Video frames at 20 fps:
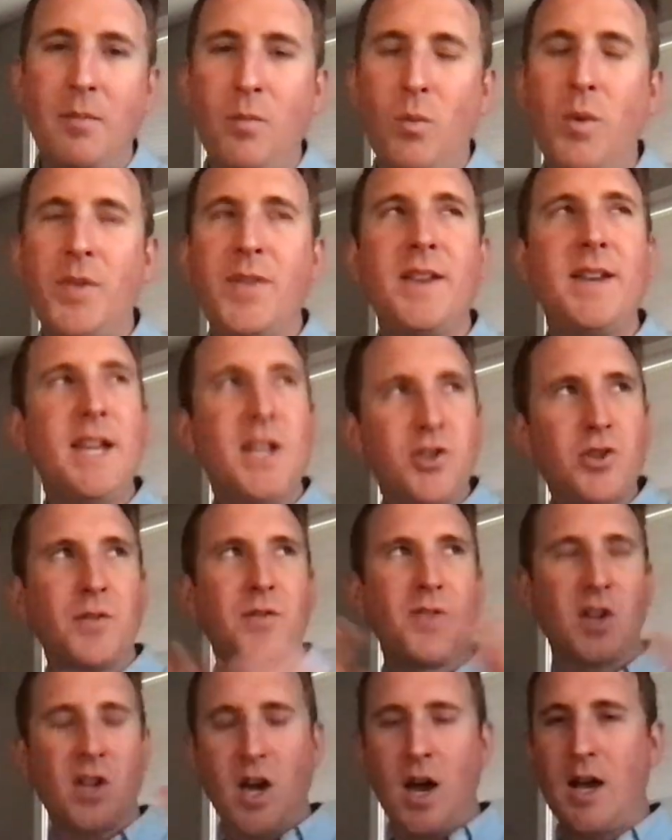With the nature of
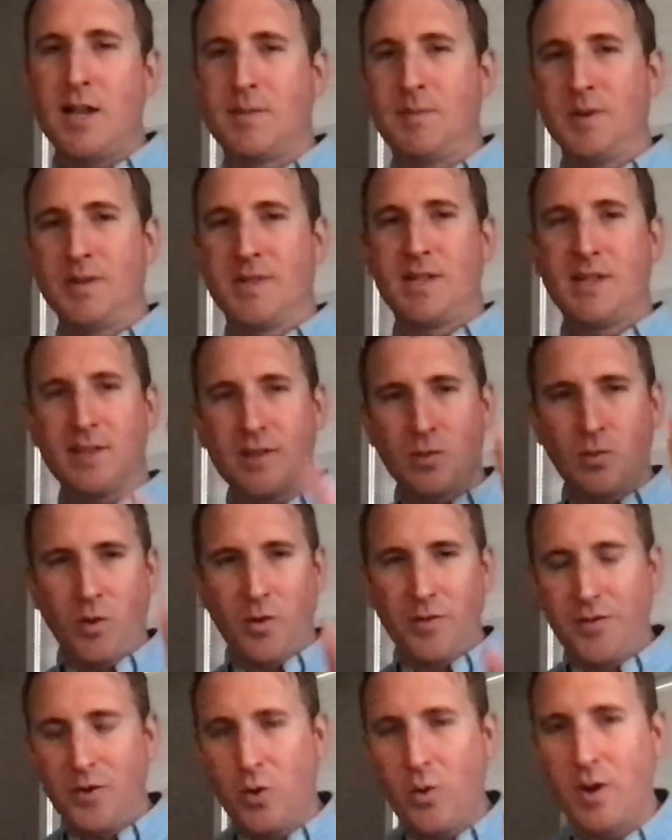the cosmos, this is
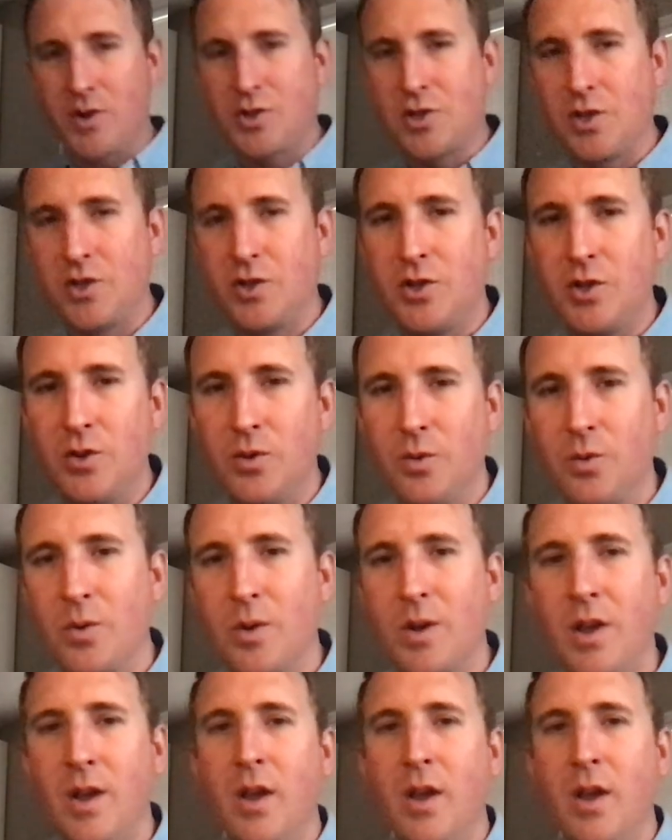worldview question 2.